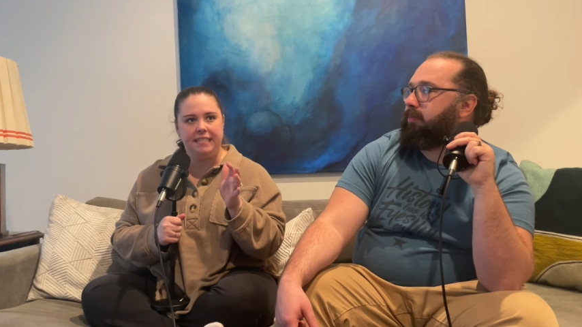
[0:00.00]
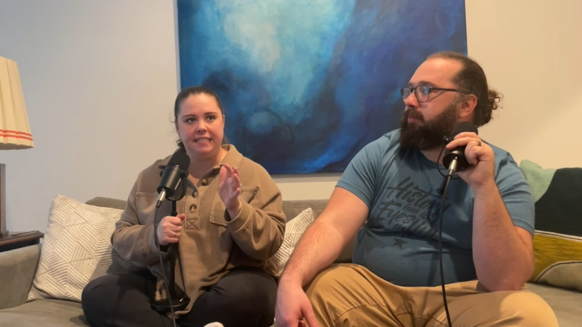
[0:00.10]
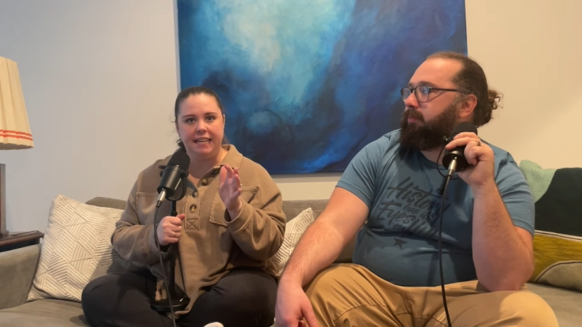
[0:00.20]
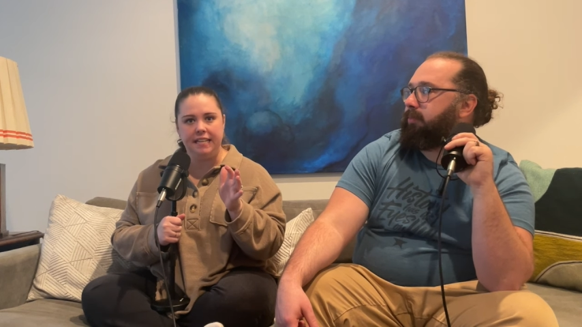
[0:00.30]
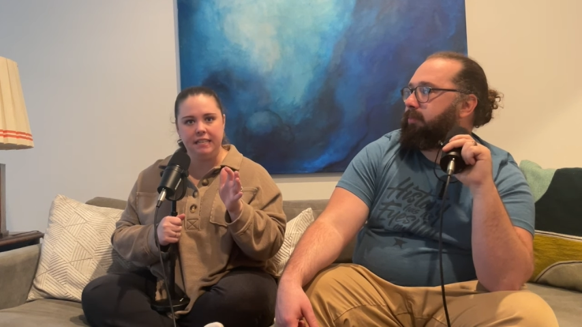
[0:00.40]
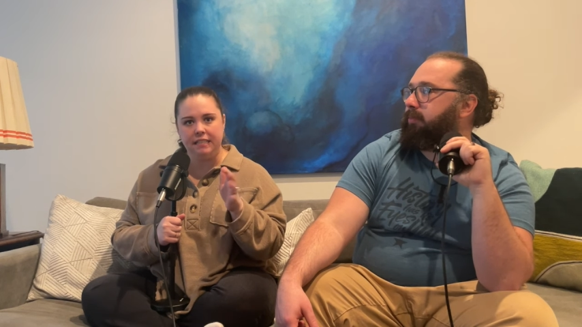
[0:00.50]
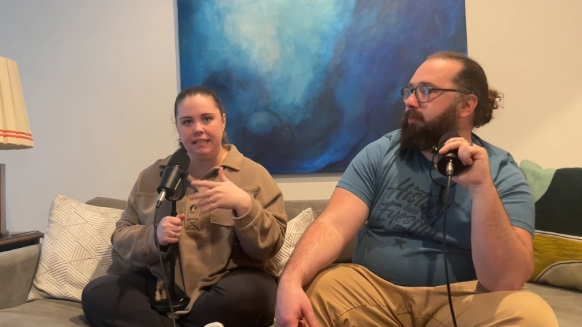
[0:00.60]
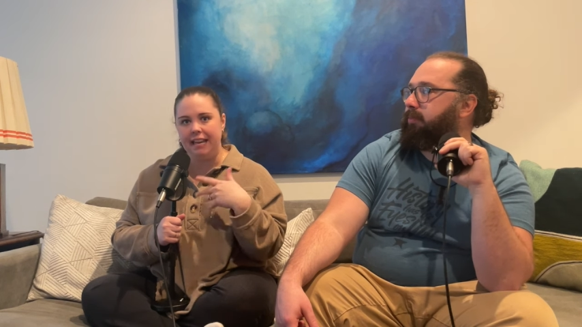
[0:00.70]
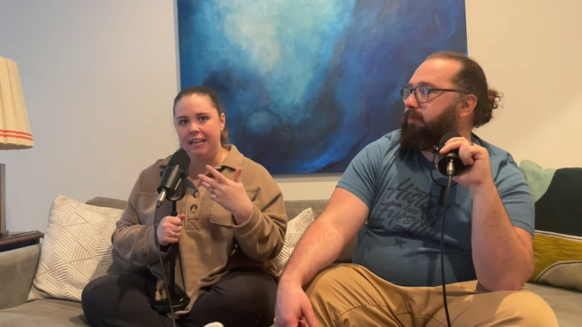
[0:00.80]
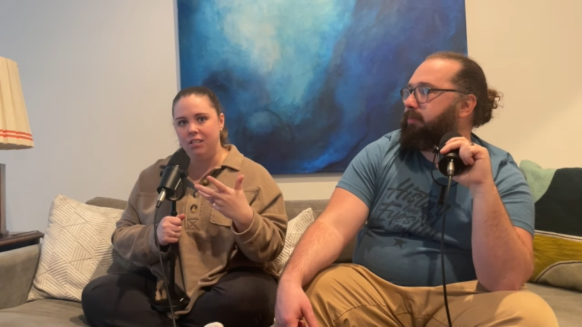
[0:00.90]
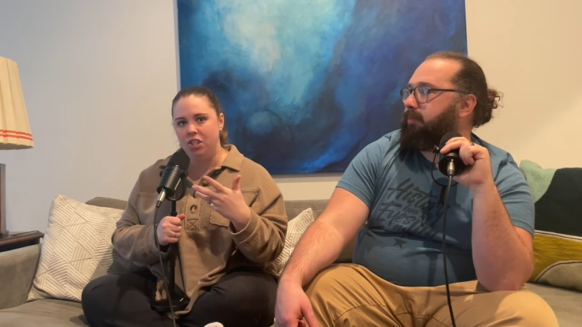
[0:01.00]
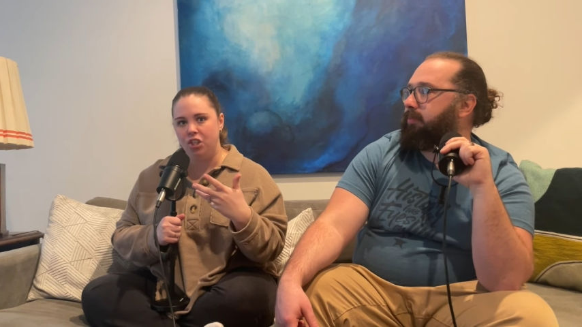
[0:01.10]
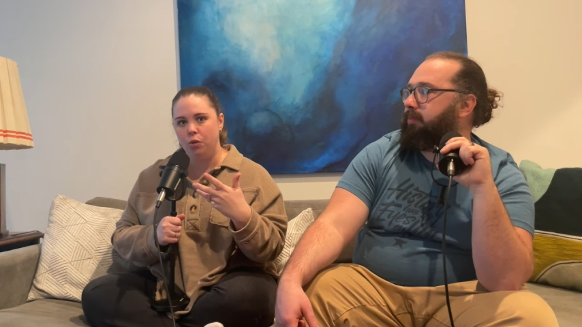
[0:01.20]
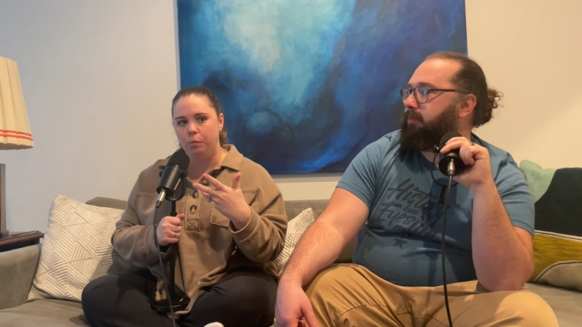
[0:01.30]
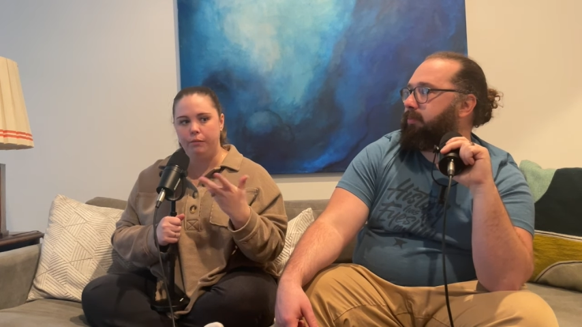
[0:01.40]
Speaker 1: didn't get
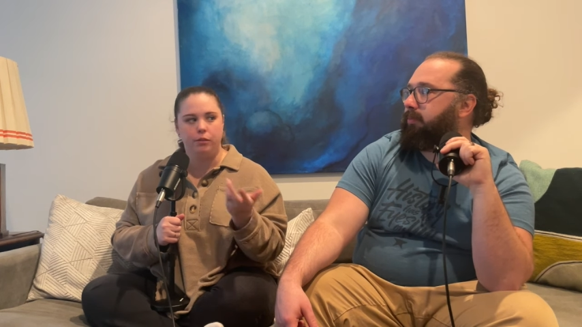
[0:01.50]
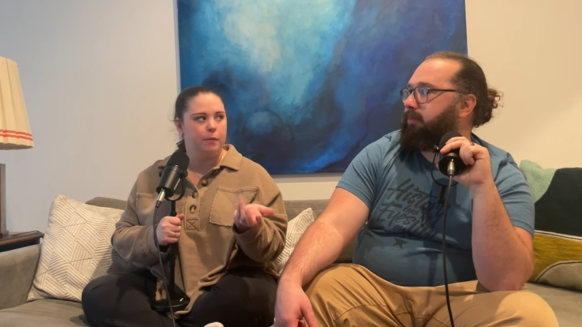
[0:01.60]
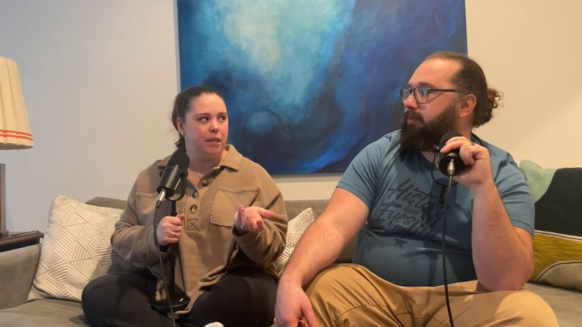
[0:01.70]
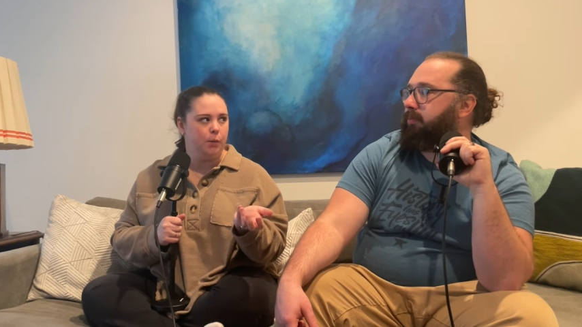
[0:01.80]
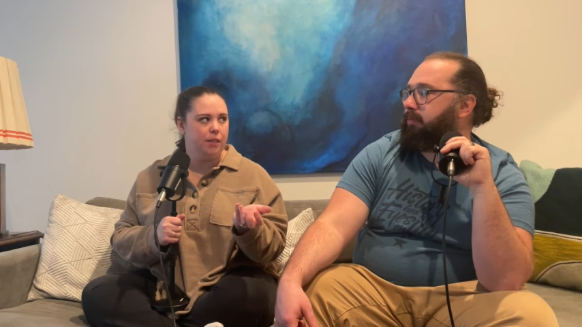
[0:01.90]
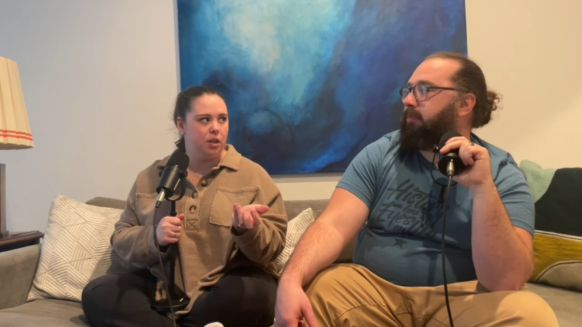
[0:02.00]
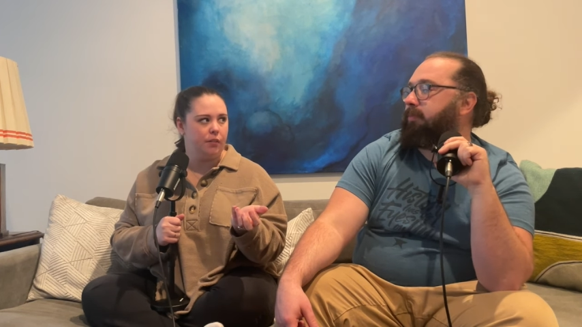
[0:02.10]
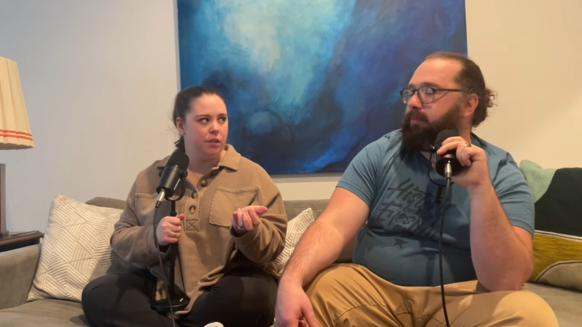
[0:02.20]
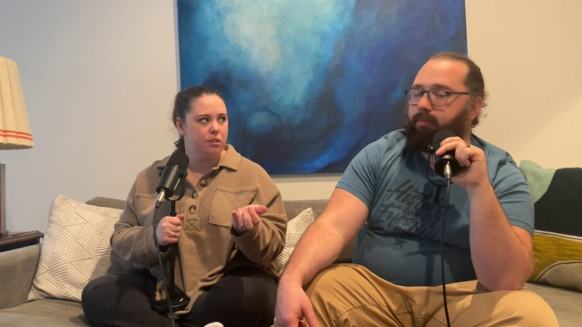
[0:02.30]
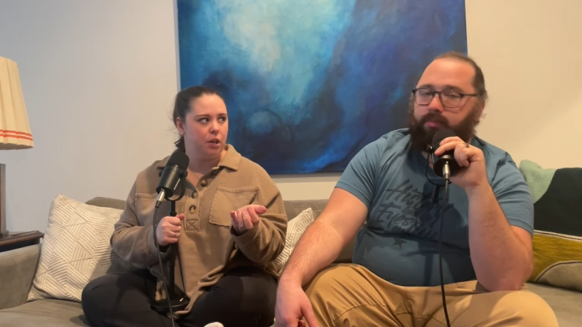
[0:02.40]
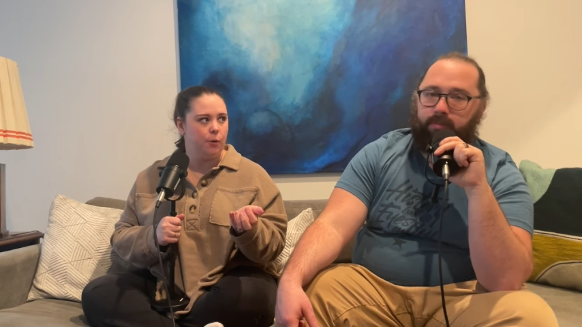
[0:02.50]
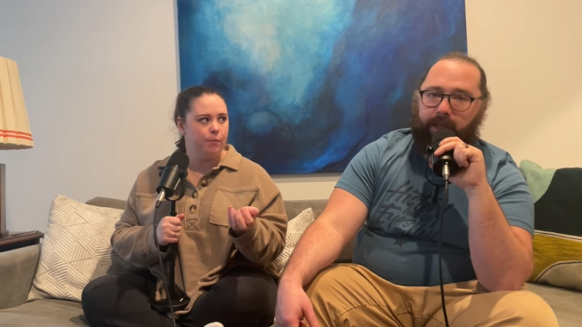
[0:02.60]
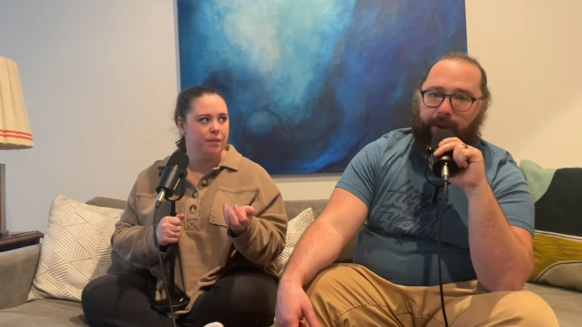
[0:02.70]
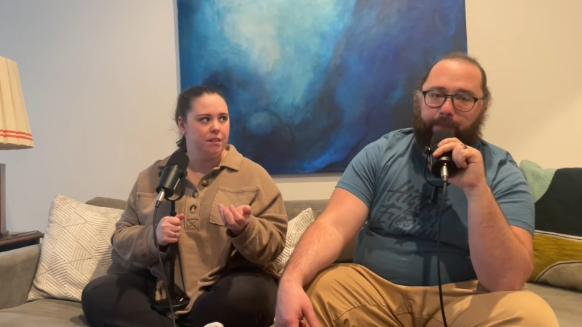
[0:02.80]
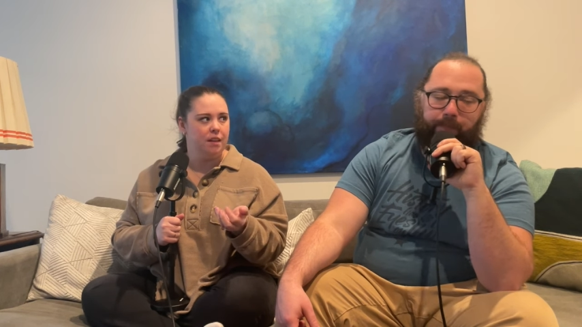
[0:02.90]
into before we knew each other. So
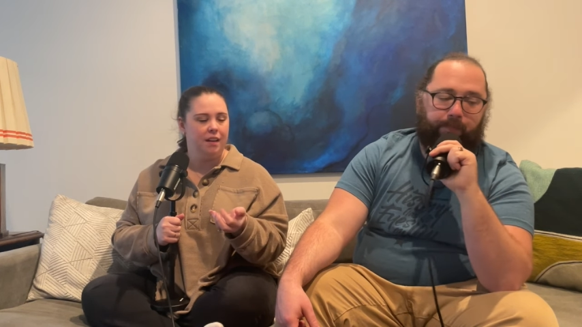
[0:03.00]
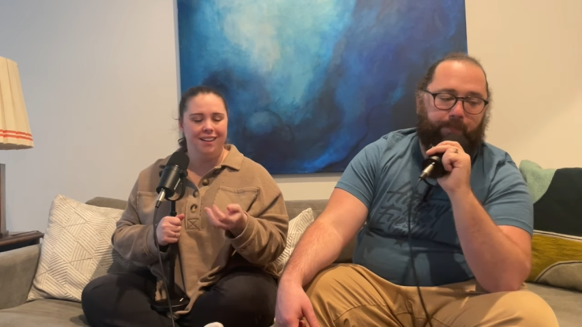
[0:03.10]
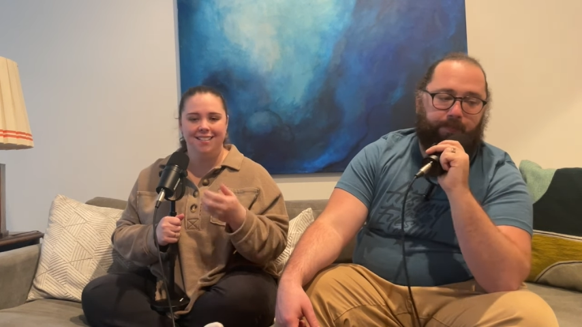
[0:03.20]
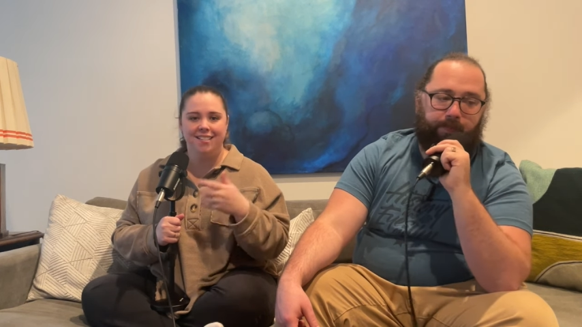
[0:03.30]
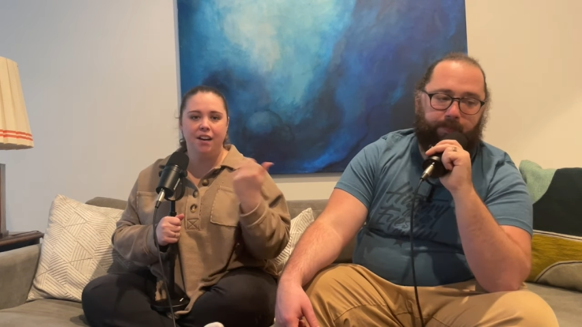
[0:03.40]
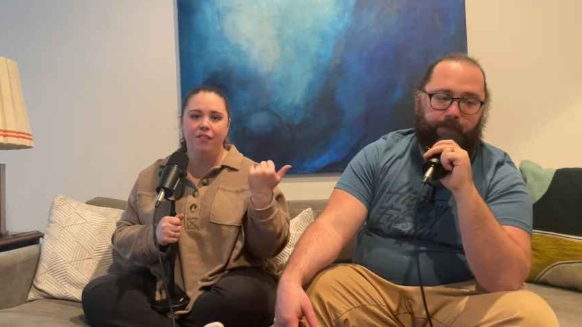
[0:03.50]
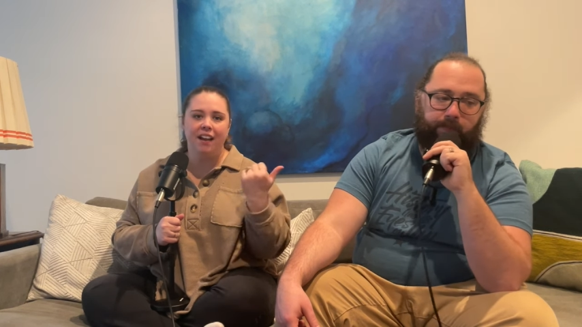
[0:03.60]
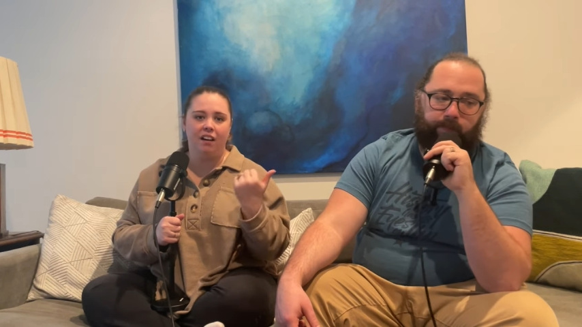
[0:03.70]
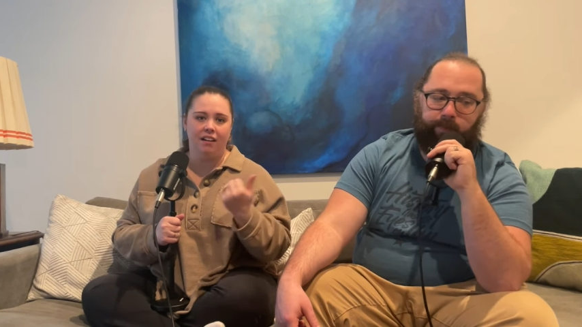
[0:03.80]
yeah, stuff I got